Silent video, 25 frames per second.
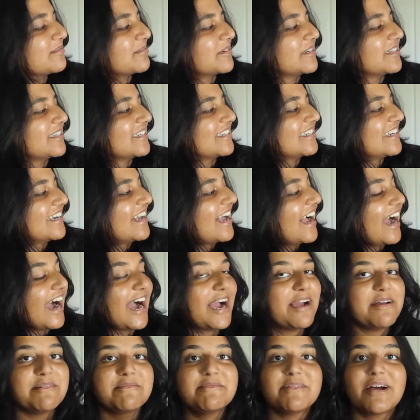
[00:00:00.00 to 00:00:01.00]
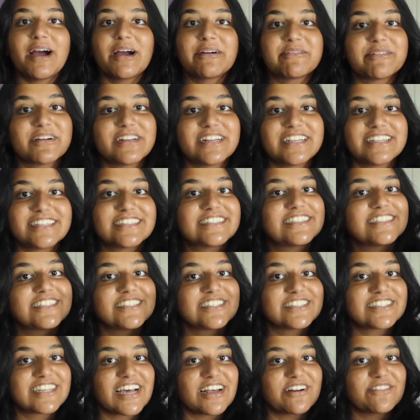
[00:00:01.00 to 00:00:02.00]
one. I'm reading the
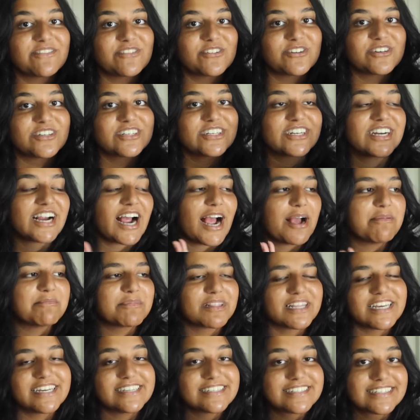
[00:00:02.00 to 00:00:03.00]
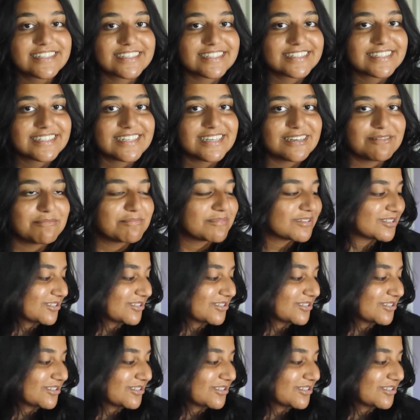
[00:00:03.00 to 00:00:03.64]
series out of order. I'm late to the team,